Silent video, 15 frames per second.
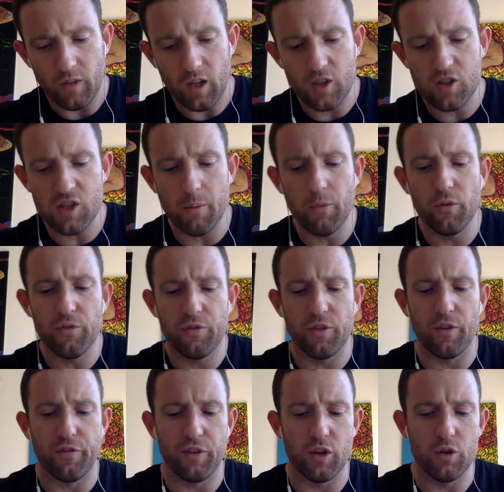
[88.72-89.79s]
some of
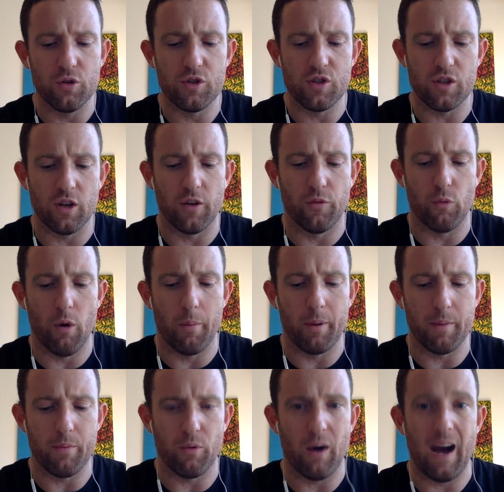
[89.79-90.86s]
the views of what
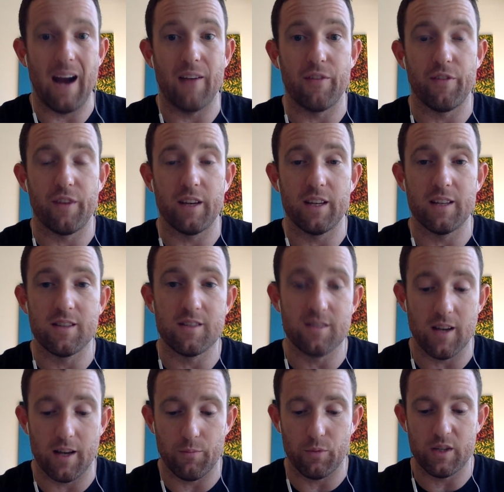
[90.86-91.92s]
people have is,
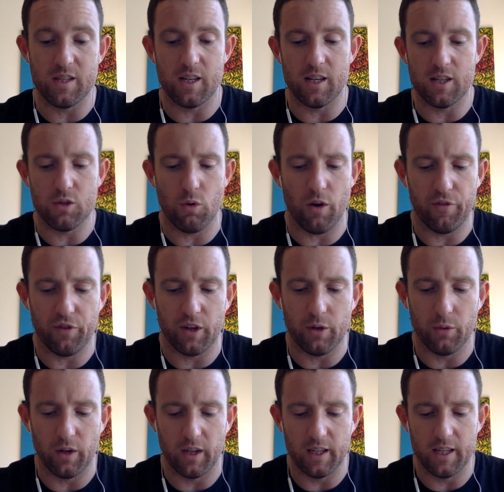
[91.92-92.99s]
and we see this quite
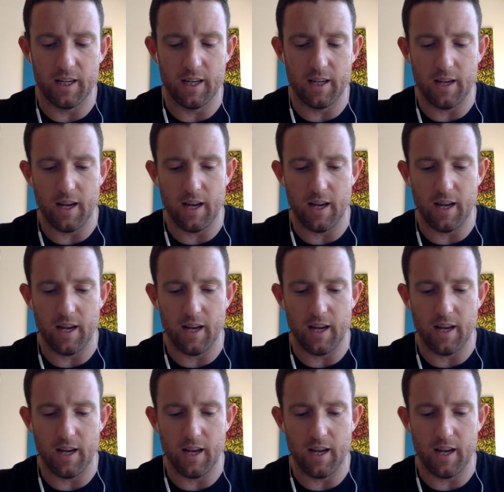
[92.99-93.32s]
frequently in,